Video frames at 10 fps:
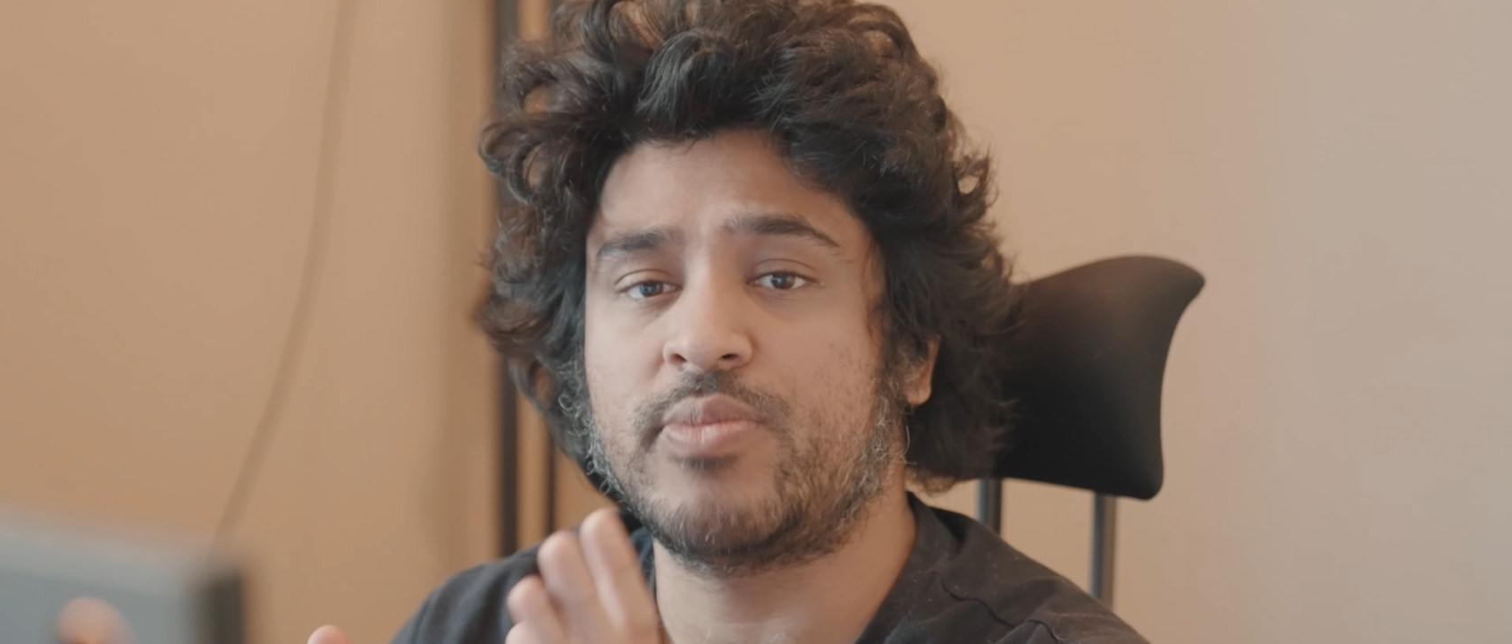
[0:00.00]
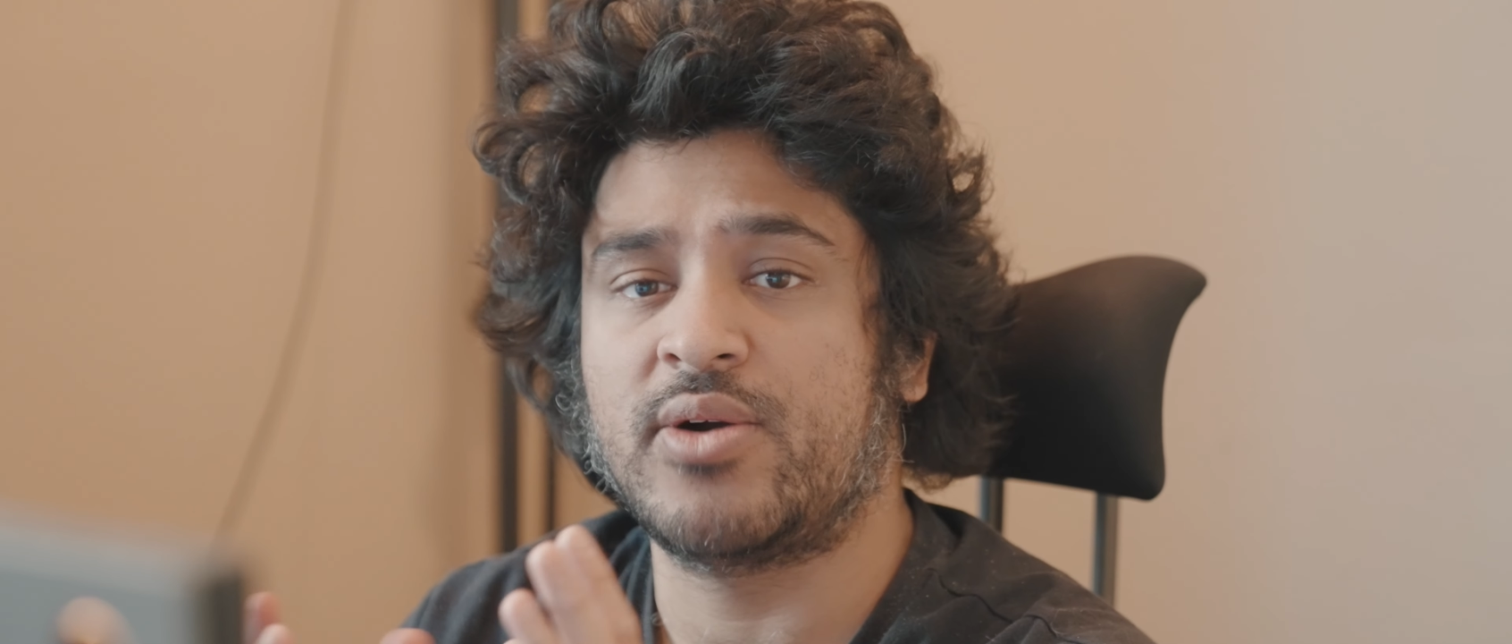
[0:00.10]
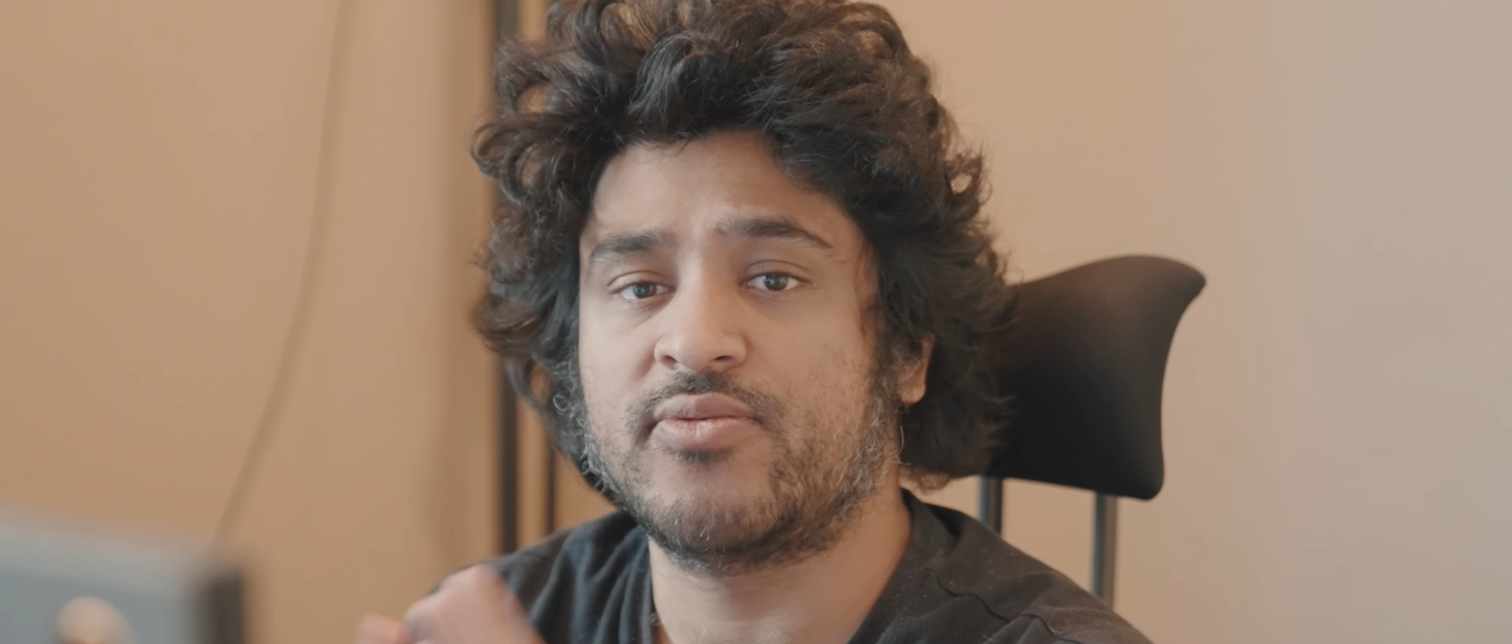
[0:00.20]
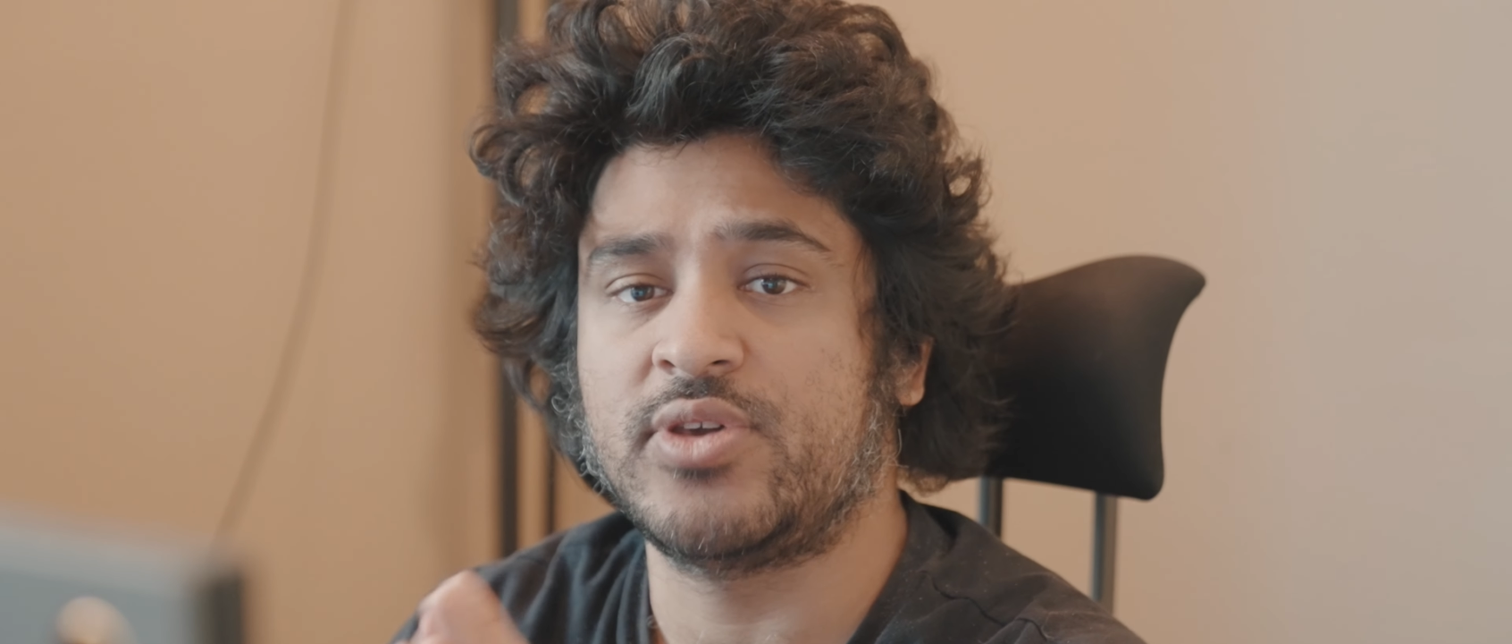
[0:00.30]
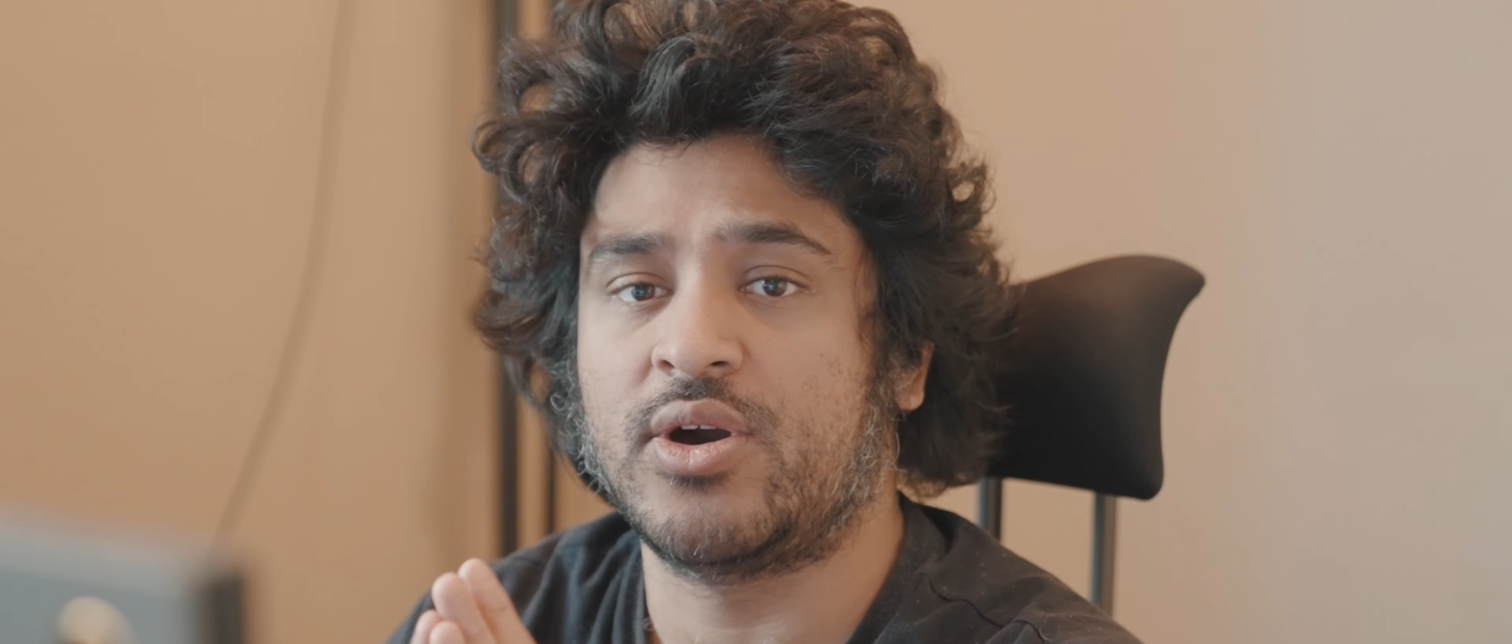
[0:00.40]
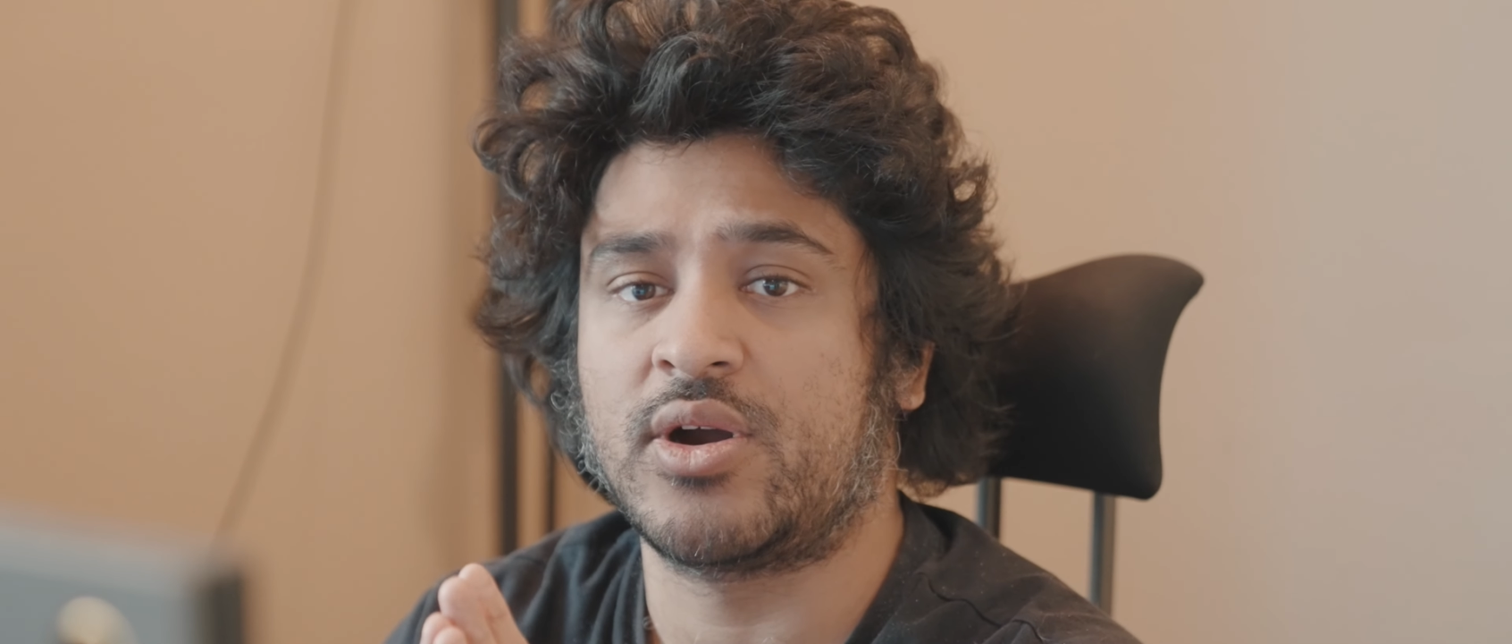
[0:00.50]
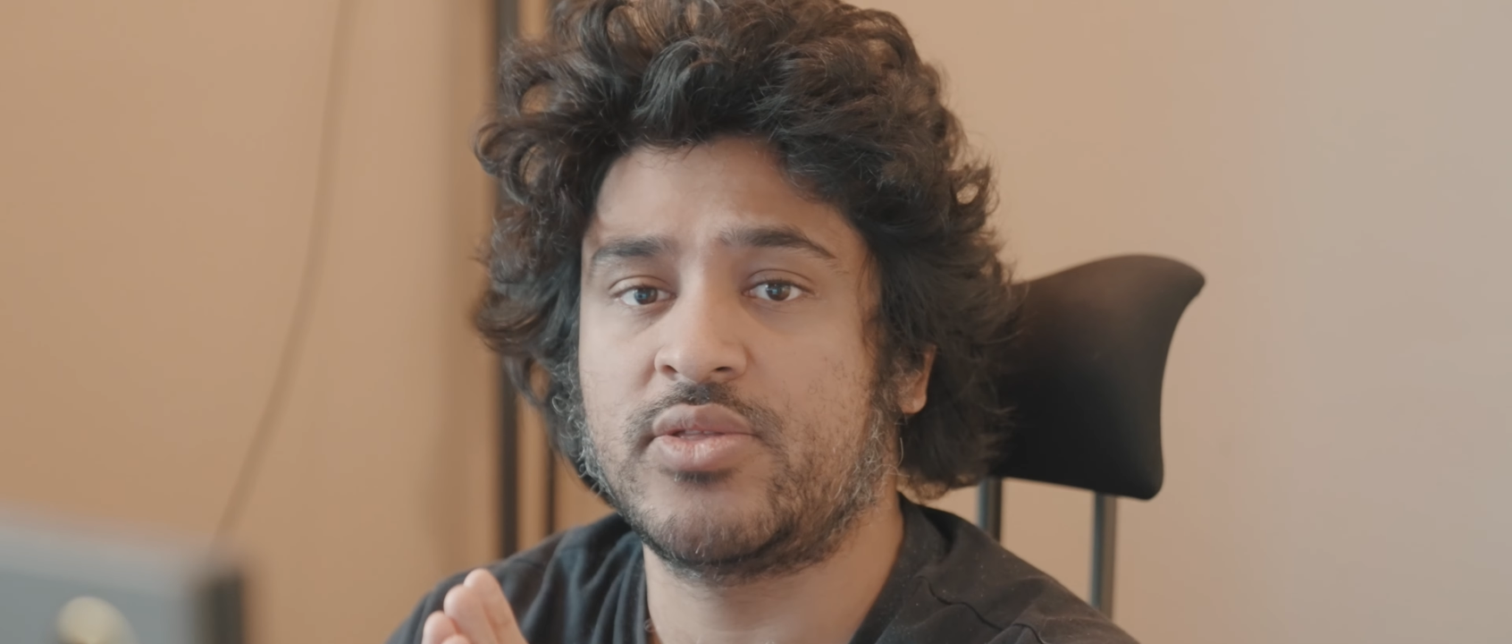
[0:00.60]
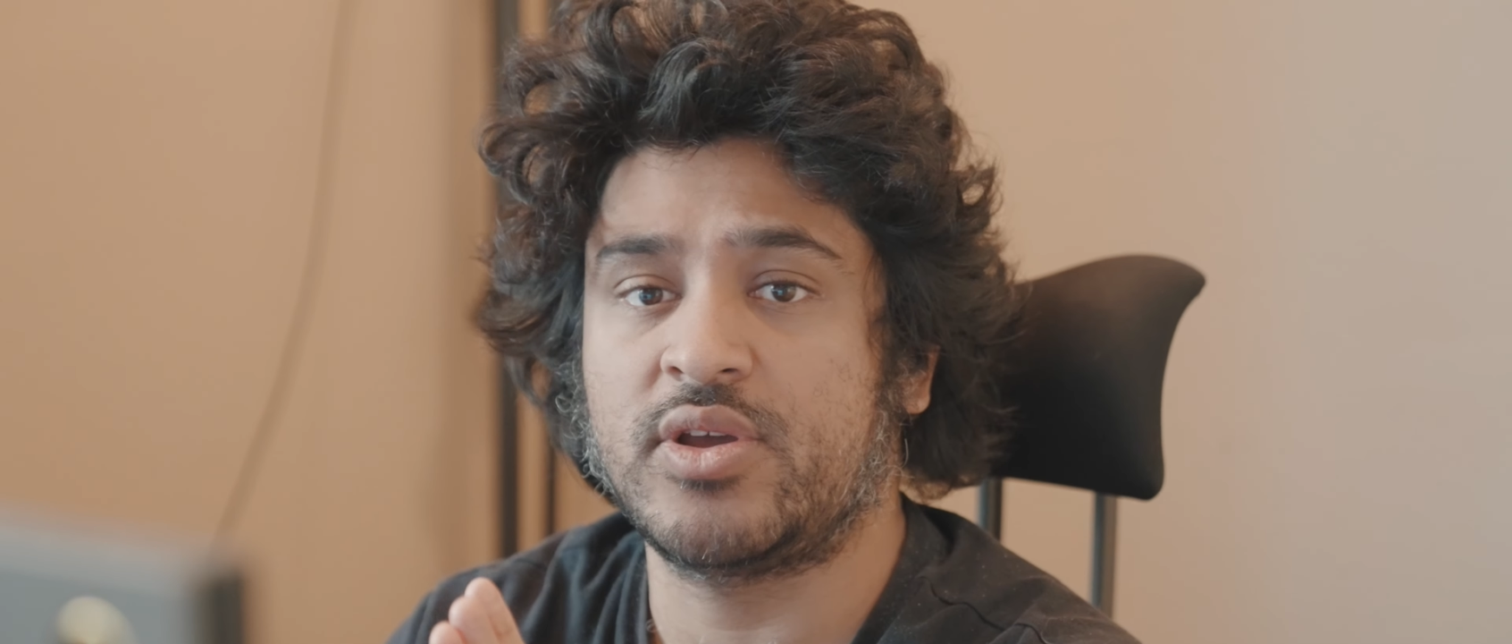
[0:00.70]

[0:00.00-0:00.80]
about VR,